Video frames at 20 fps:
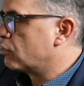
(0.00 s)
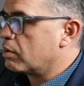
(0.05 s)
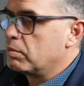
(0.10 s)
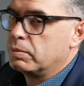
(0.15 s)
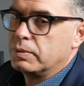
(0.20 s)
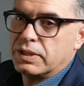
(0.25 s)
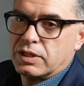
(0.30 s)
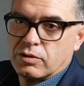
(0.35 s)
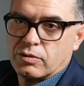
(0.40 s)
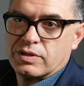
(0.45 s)

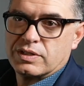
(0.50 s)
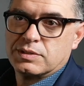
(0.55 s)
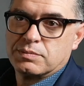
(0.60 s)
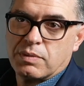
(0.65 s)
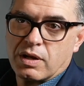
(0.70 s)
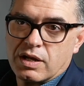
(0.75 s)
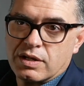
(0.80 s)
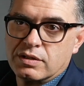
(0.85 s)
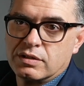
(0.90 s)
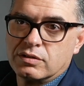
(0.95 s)
probably
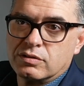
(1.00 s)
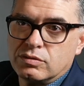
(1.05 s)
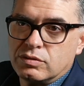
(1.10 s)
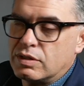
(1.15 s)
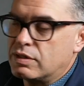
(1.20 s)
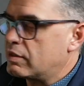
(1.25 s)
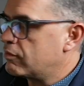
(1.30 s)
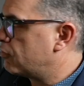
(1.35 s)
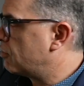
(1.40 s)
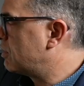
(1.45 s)
correspond to
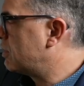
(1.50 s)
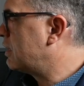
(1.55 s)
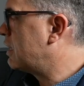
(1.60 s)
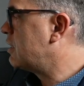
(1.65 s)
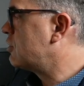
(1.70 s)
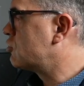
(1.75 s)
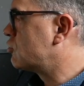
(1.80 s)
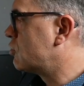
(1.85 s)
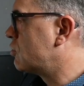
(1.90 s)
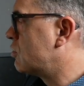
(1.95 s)
the different
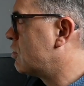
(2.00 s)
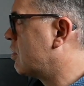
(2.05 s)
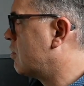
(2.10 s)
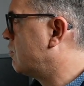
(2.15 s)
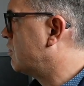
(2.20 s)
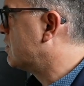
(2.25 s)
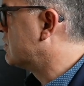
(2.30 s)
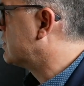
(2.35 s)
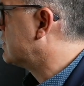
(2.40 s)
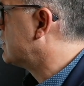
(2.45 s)
nature of the